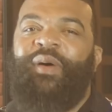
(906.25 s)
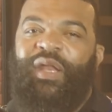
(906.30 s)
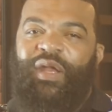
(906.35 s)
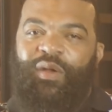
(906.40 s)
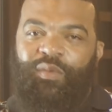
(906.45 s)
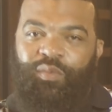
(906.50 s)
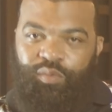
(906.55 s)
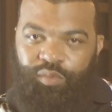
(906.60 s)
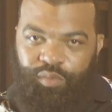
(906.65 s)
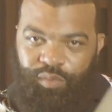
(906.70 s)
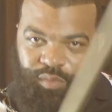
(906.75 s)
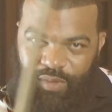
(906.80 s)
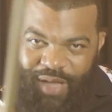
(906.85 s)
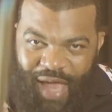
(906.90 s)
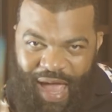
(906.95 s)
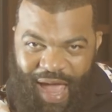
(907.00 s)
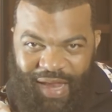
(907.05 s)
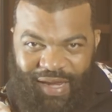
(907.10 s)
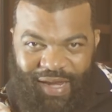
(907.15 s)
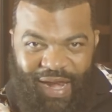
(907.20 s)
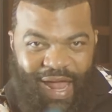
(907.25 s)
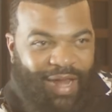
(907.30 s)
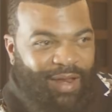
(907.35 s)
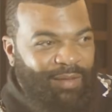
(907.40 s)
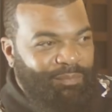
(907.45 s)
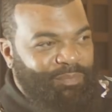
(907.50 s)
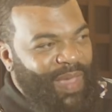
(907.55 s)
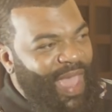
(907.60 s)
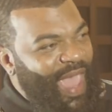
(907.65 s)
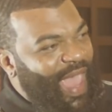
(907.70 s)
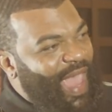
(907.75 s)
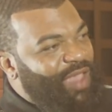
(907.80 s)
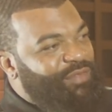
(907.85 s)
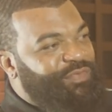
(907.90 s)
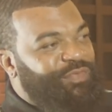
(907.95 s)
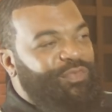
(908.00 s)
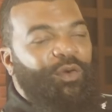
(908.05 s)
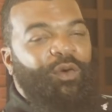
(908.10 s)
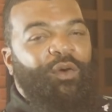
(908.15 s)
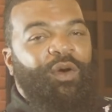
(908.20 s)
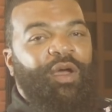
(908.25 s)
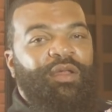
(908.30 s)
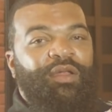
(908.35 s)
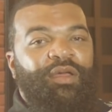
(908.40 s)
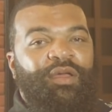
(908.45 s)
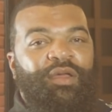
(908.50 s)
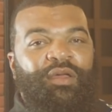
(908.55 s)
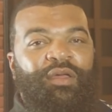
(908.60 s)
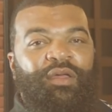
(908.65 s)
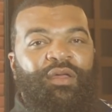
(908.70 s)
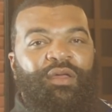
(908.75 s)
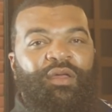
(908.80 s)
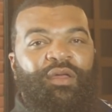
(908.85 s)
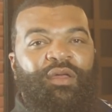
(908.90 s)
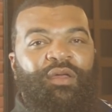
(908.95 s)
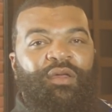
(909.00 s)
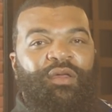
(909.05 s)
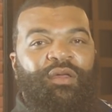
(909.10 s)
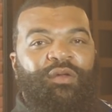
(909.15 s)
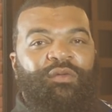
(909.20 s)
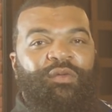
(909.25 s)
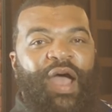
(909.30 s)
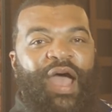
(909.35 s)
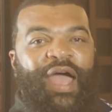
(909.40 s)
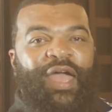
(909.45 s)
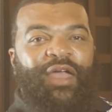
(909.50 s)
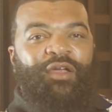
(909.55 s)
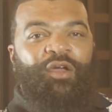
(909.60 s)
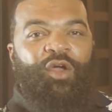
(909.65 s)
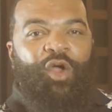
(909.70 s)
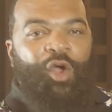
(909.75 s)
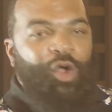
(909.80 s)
But now that I done paid for it, right?